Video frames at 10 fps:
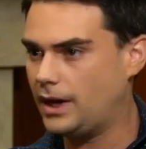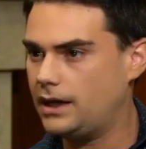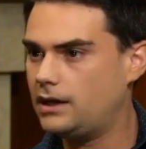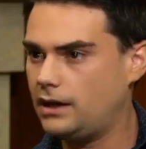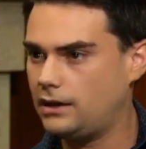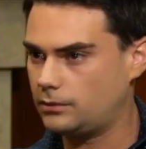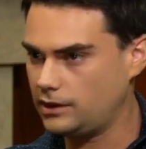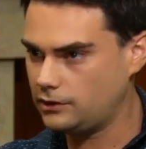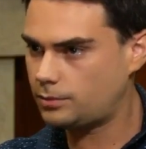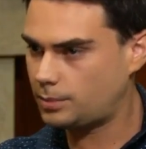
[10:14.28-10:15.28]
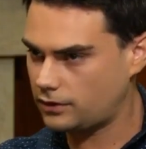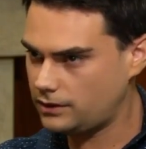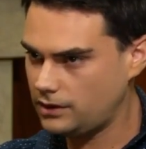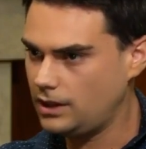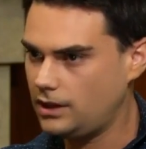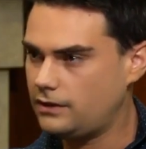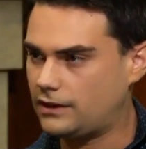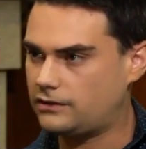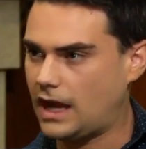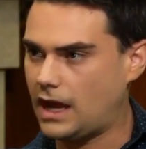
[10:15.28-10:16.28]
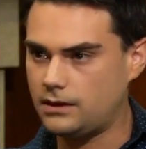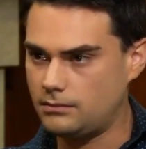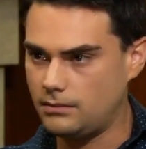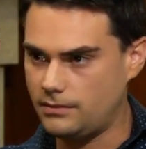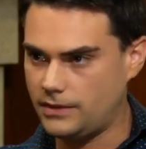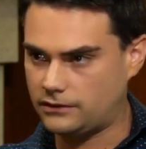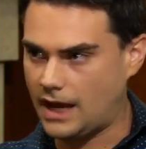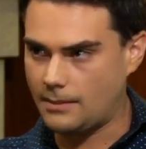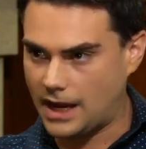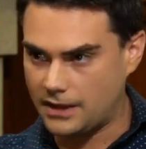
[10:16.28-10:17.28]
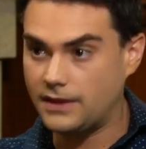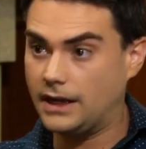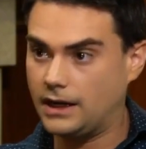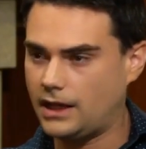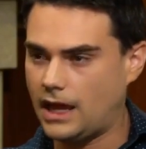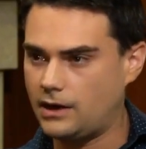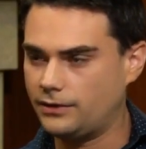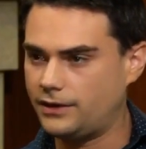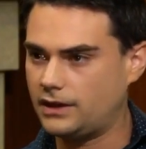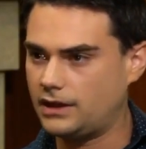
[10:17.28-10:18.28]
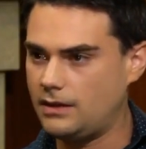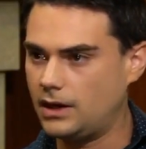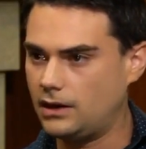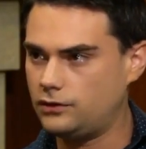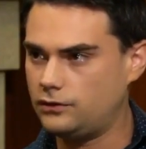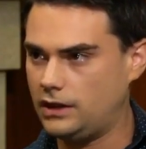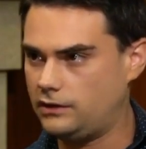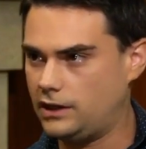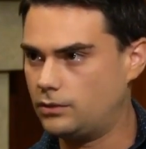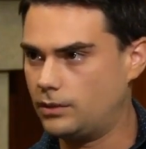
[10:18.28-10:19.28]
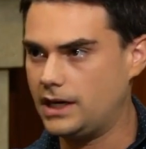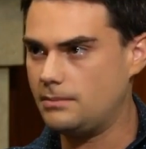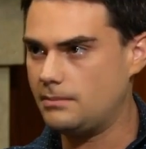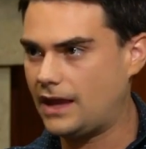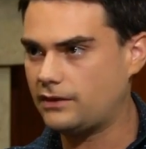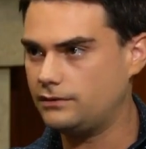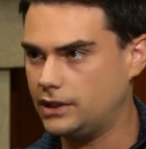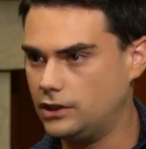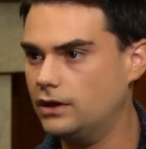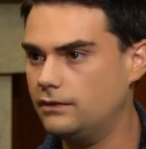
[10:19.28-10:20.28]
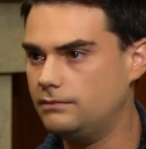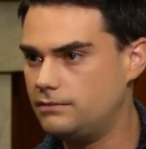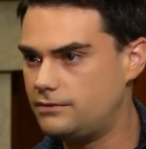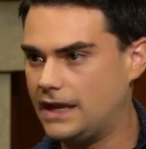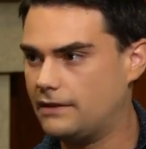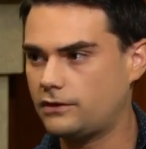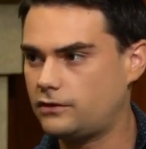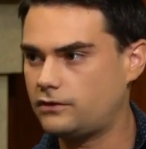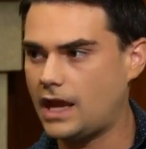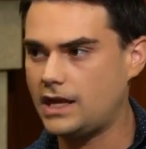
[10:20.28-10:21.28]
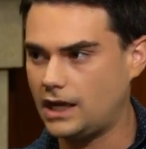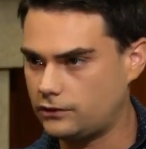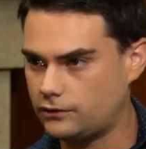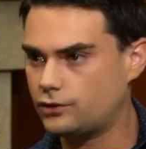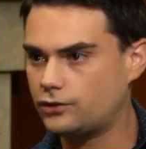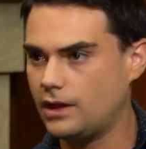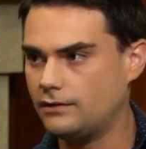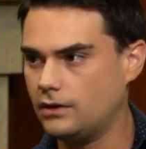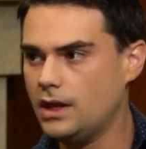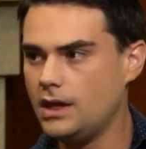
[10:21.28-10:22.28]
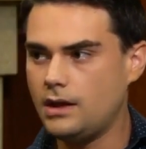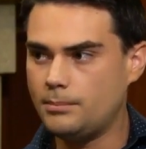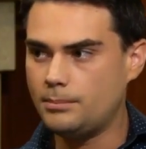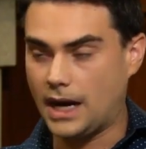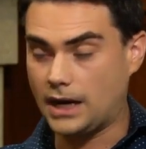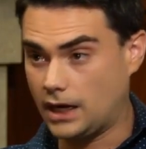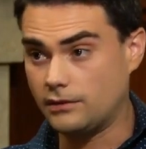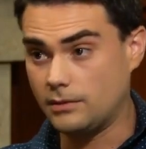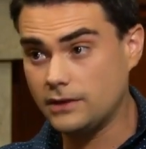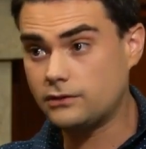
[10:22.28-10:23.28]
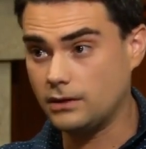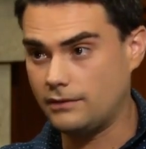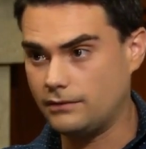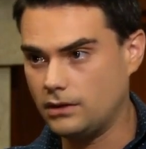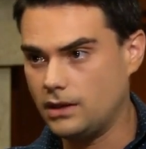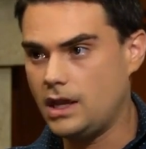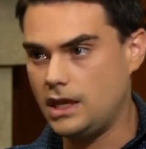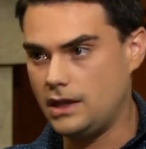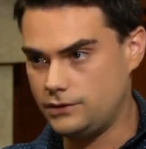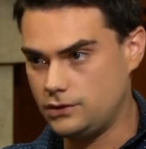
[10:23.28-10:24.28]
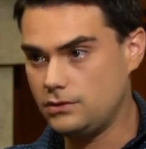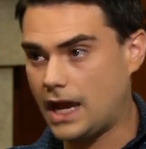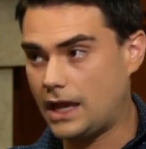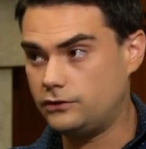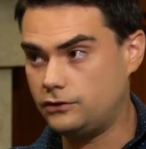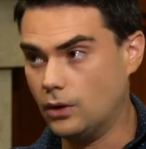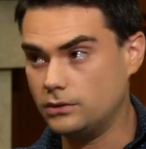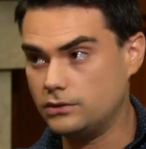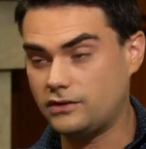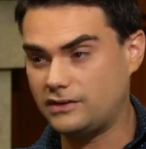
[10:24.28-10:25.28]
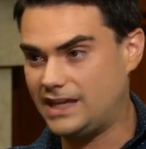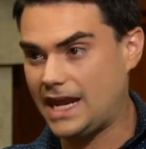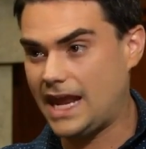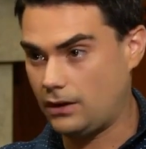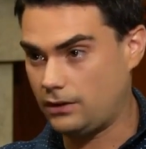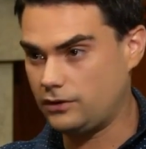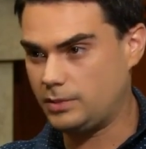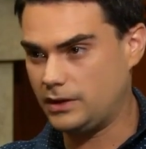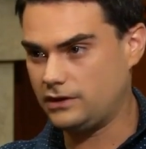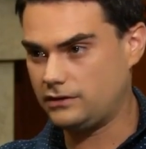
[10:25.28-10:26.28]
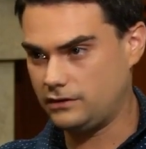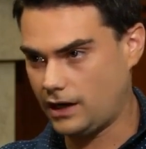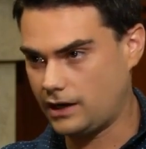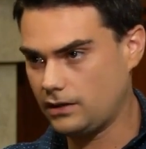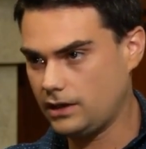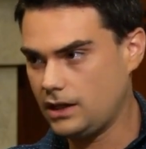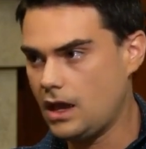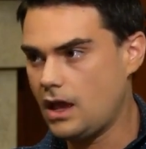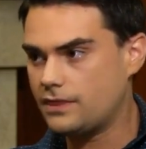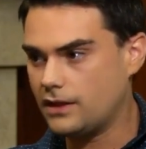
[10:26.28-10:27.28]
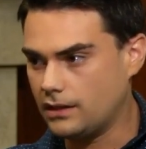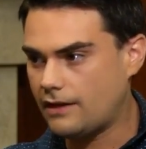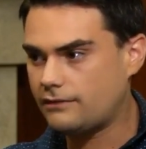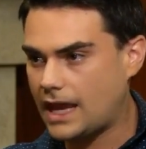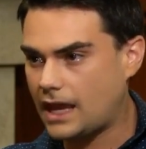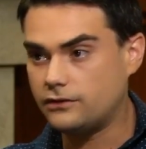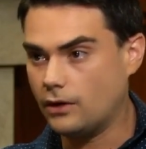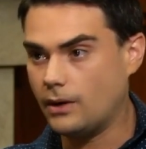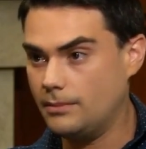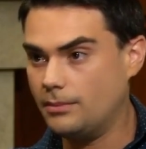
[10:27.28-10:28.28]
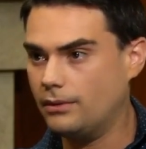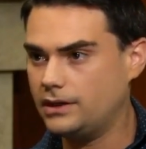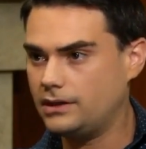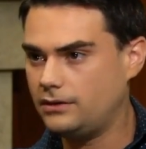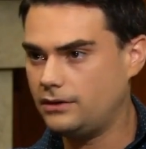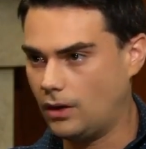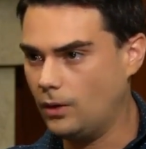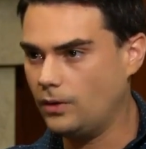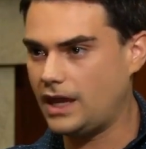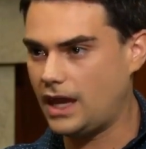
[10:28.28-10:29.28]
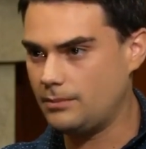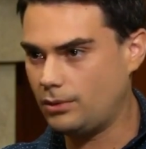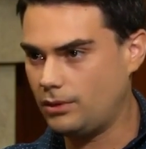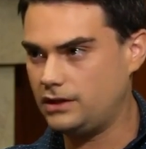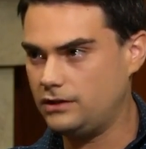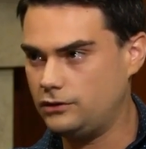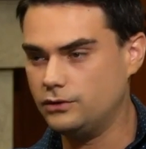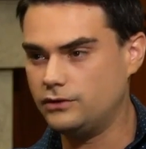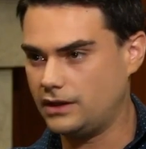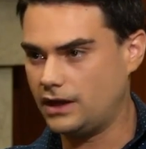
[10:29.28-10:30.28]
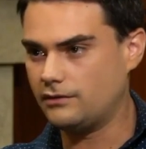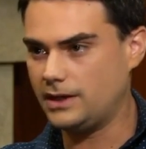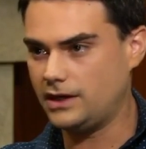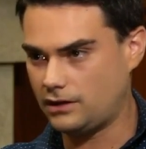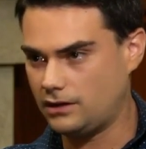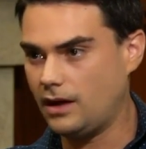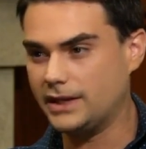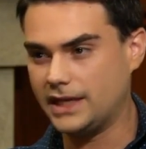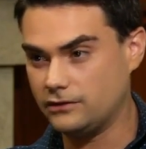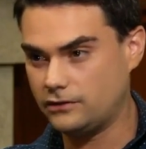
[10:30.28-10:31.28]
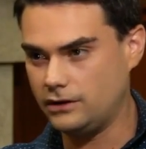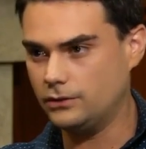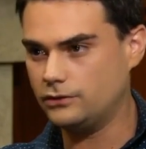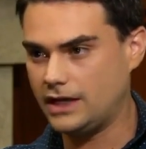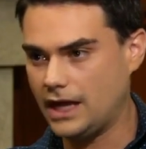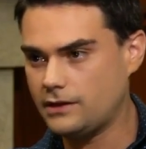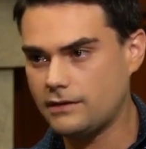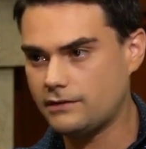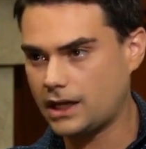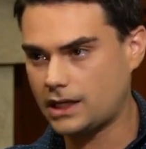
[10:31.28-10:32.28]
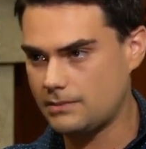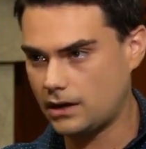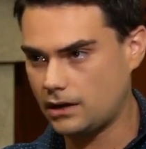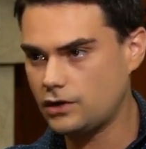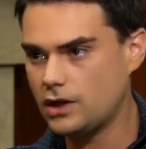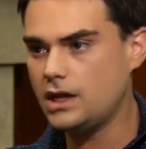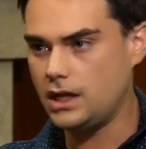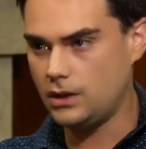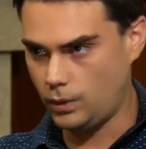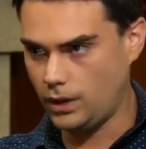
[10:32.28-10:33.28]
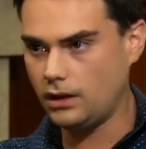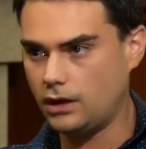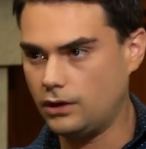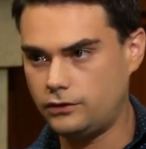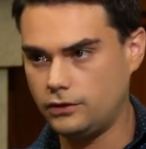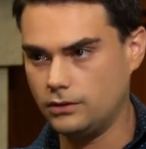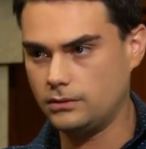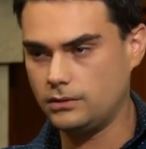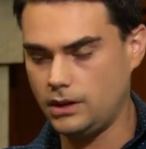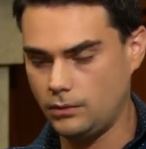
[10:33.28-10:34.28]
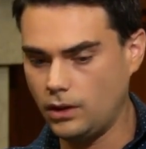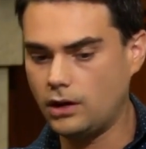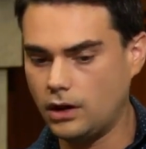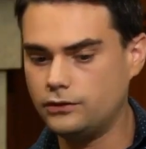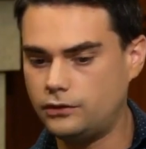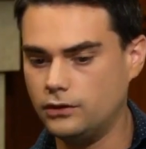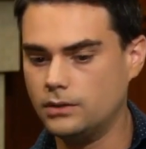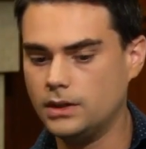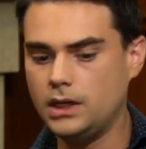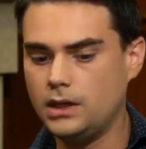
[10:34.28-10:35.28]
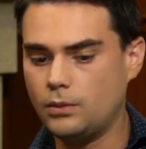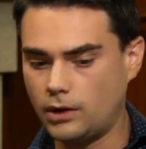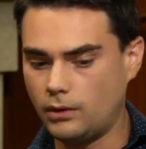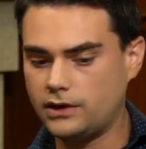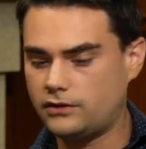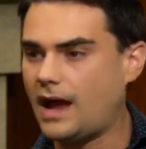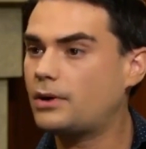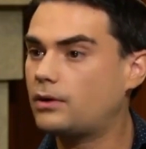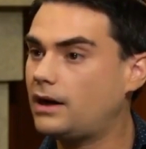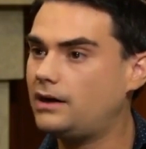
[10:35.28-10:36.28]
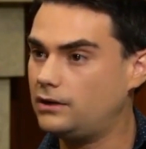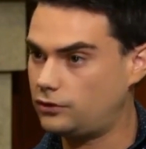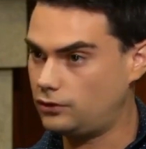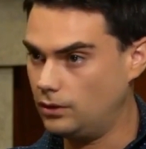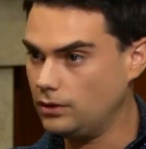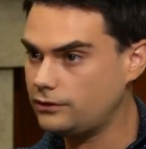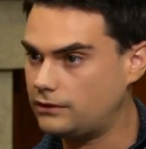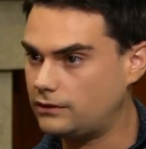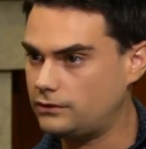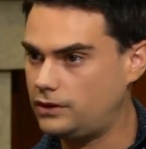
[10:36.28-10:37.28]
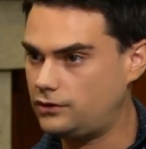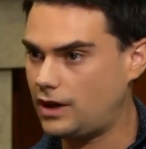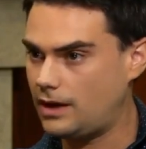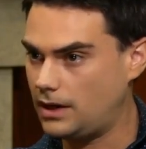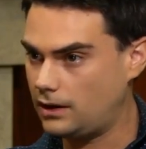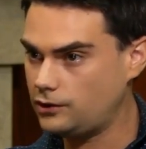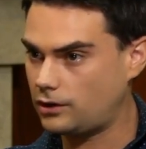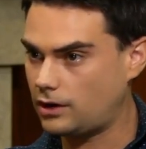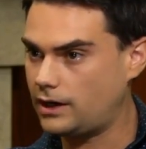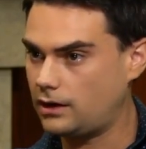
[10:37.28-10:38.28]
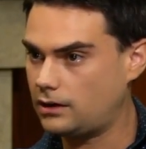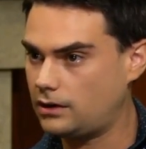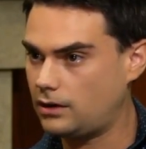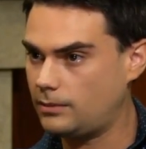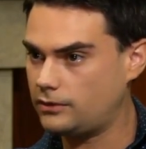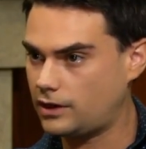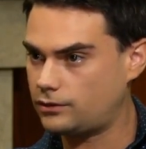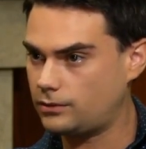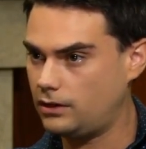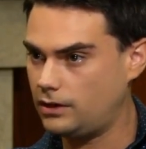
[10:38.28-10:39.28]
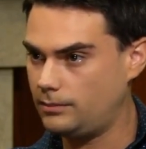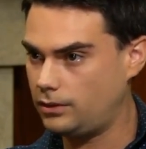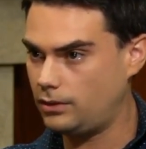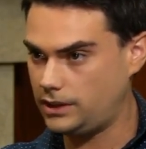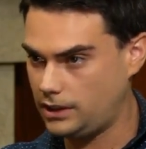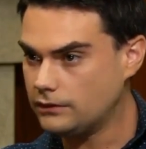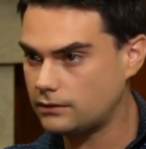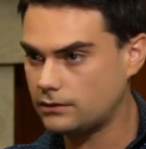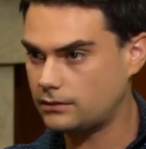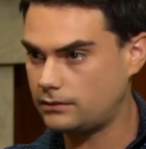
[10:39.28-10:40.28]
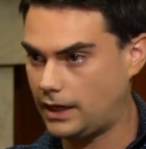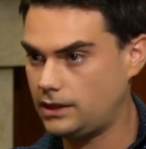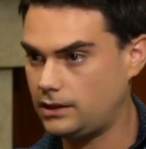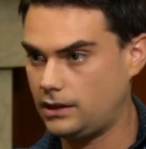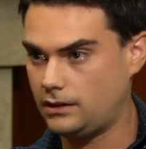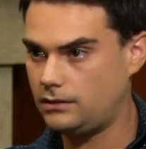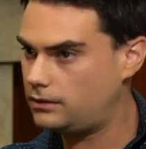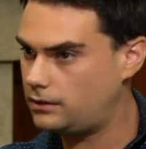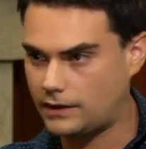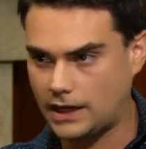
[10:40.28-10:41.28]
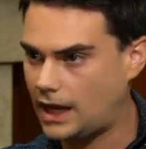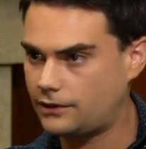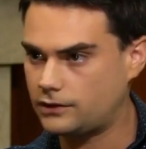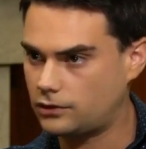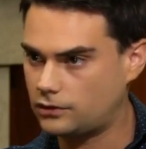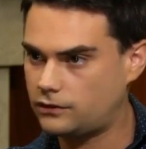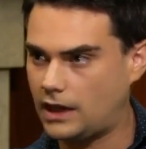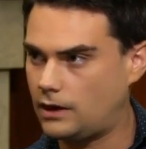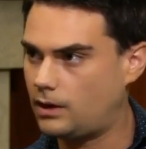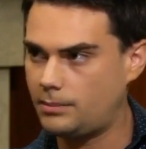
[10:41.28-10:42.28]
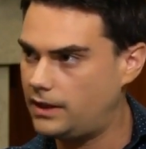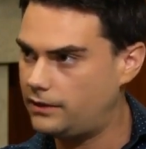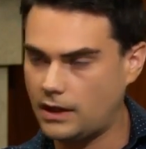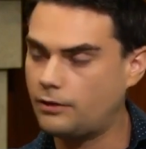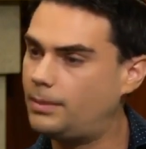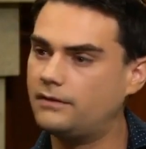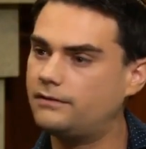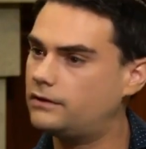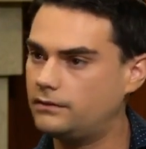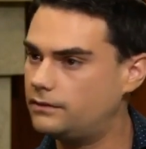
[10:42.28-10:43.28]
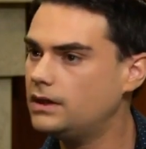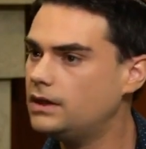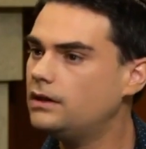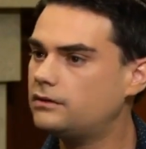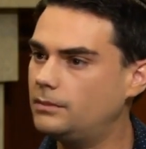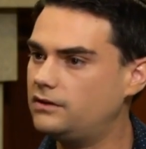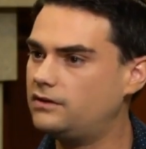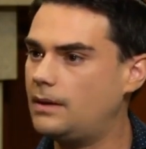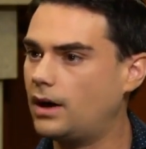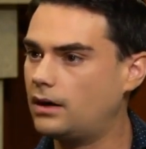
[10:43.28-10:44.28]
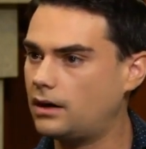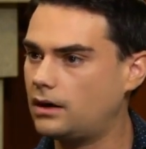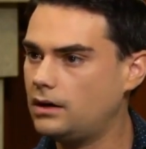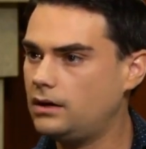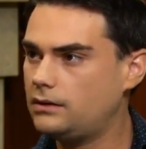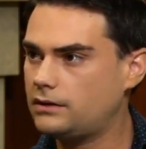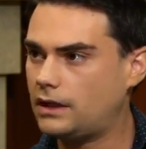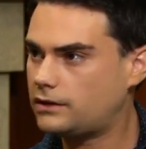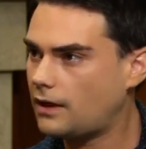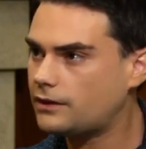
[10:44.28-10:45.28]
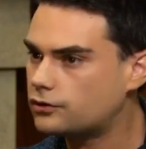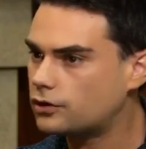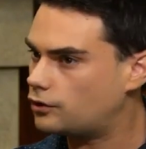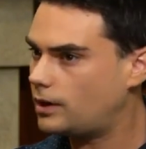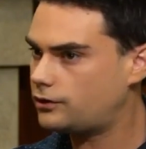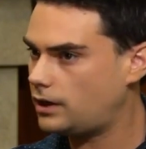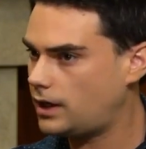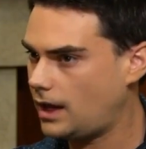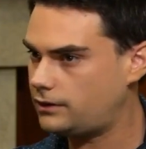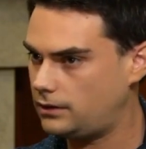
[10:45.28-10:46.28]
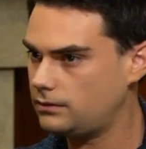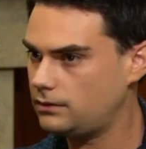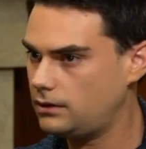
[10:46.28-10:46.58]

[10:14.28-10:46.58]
But as a religious person, that's not my thing. I don't think that gay marriage is a great, massively good thing for society on a social level. But on a governmental level, if you guys don't just get out of this business entirely, the left has no endpoint. Their only endpoint is using the government as a club against you. So now that they've got gay marriage, it will go to we're going to stop accrediting schools that don't teach gay marriage or hire homosexual employees, right? And you've got Catholic churches say, I don't want to pay the health benefits of somebody's gay partner. That's a Catholic church. Why should it have to,